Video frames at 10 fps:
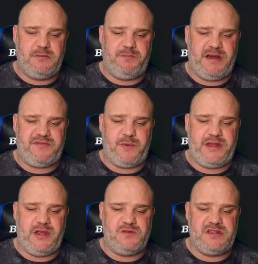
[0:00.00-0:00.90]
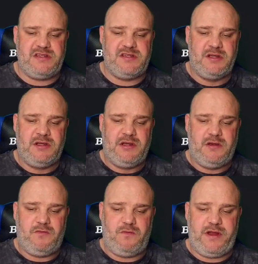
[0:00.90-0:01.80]
buff when using his
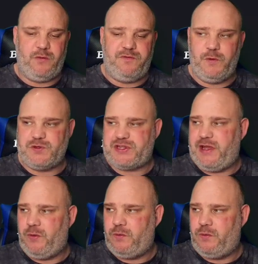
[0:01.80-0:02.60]
Regal Force skill.